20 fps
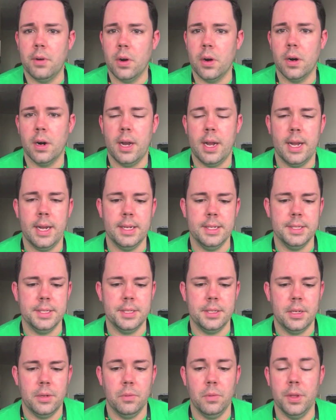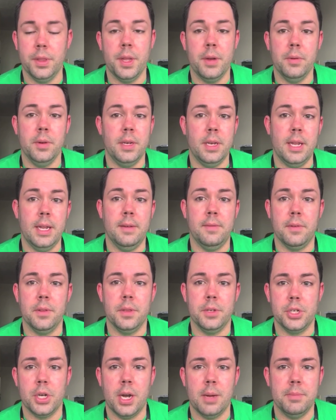far as what they would need for
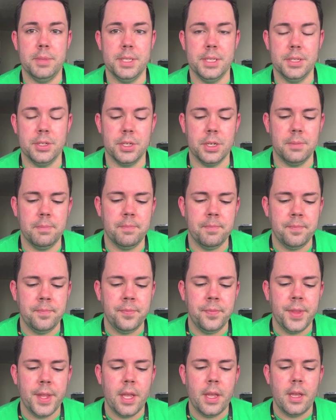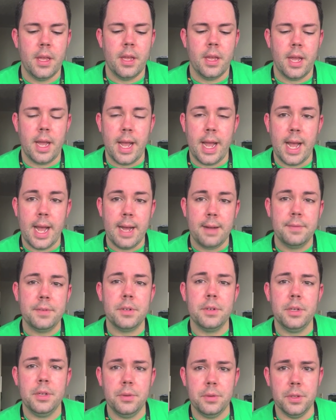the job position.
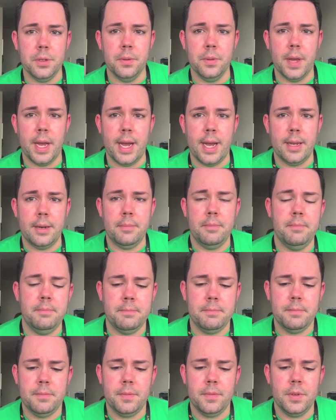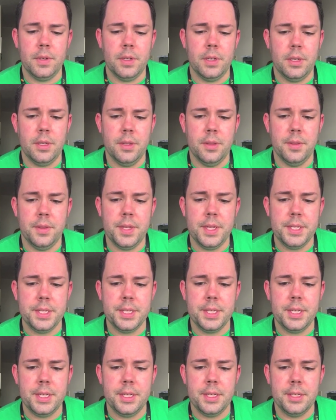After you do that,
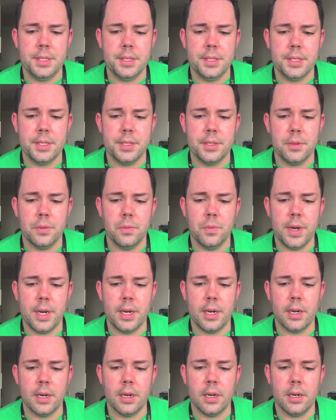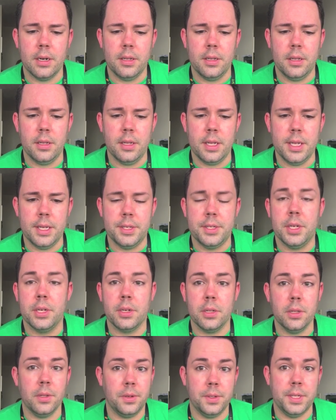this is where it
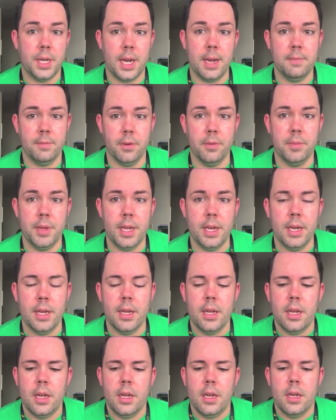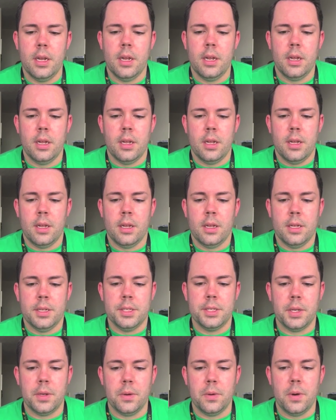took a little time for me.
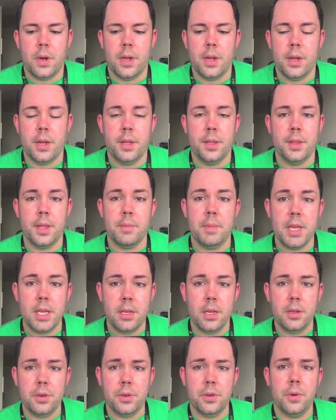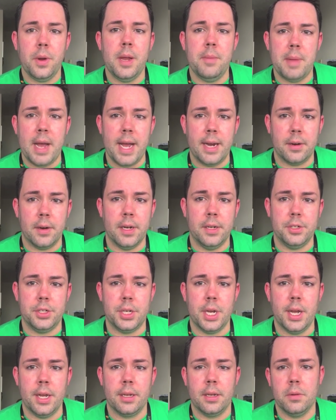So they make you do a background
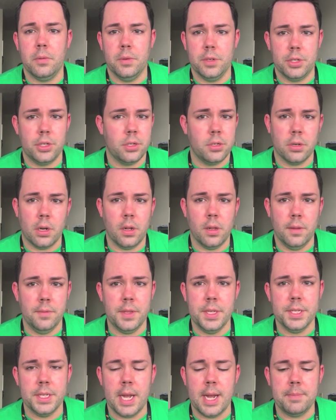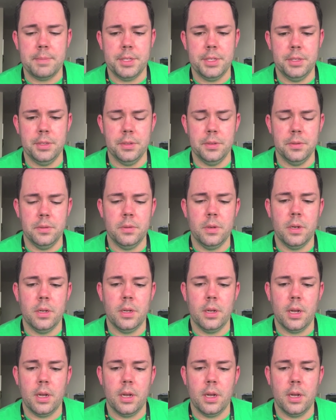check, which all of these apps do.